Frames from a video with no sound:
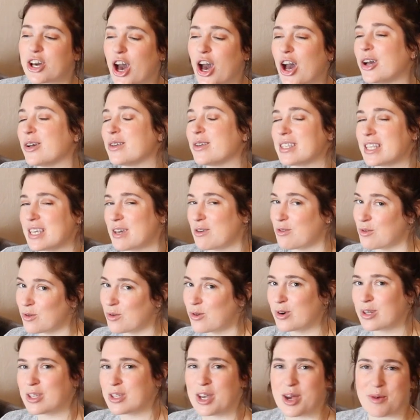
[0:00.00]
cozy
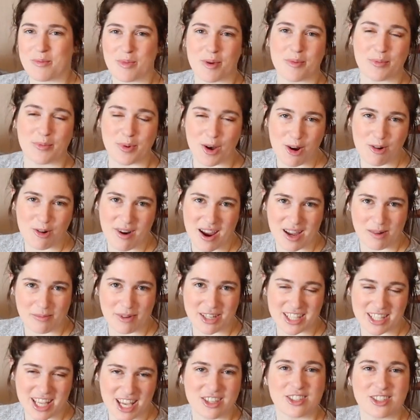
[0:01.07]
autumn book
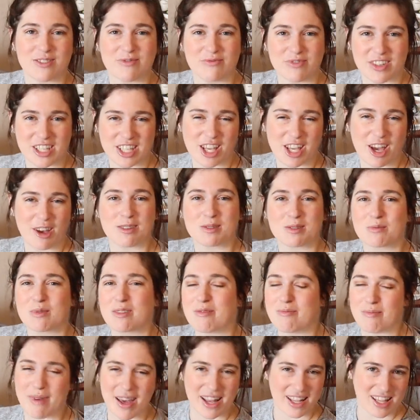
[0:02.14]
recommendation videos
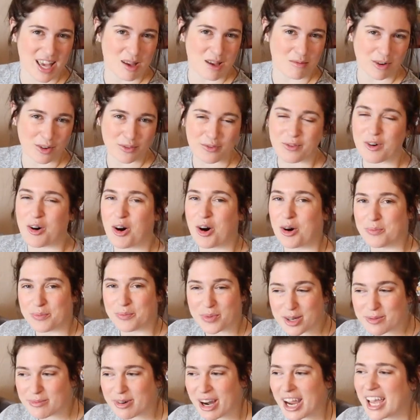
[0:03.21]
we've made here before on
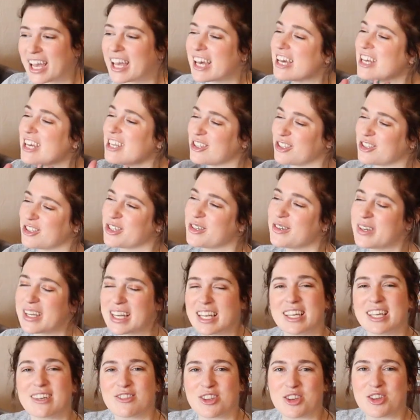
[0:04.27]
Book Break. So do
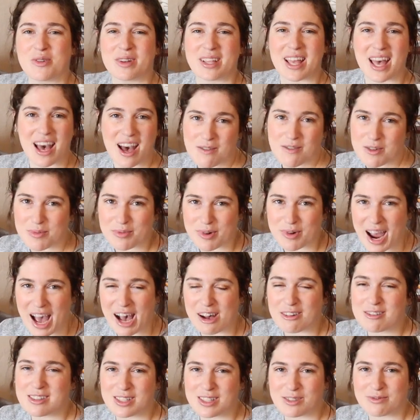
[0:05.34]
click through and have a
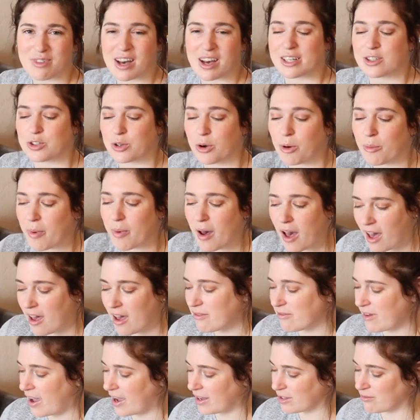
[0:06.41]
browse to find your
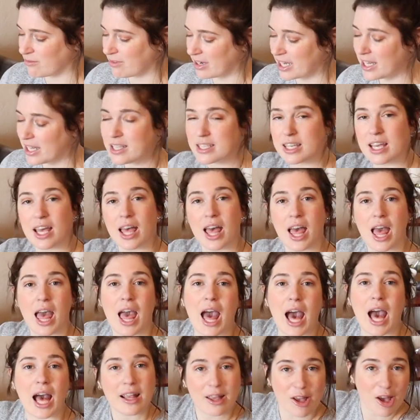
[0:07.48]
perfect read.
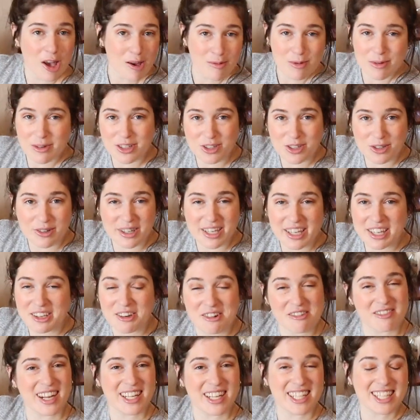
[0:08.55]
And I hope you enjoy
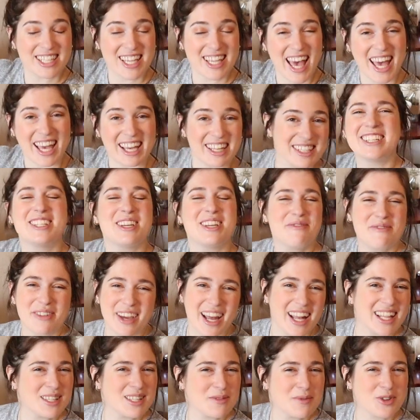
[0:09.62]
your rainy day. Don't
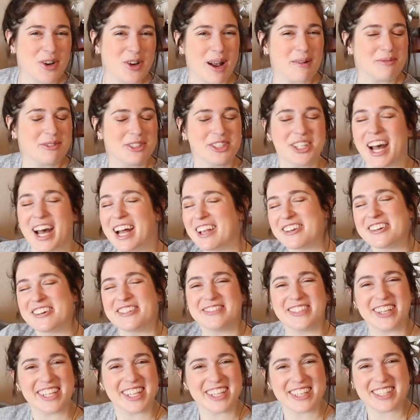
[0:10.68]
forget to subscribe to the
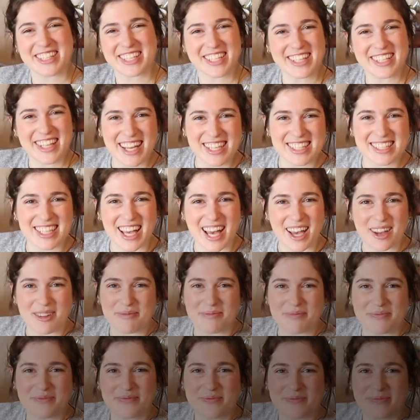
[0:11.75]
channel, and I'll see you next
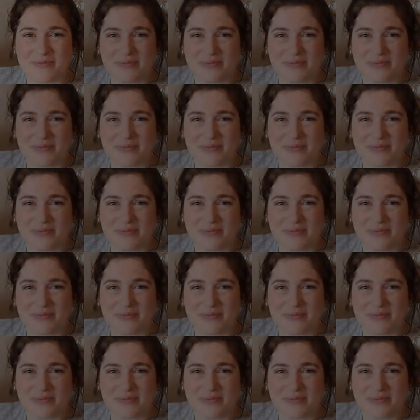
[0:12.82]
time.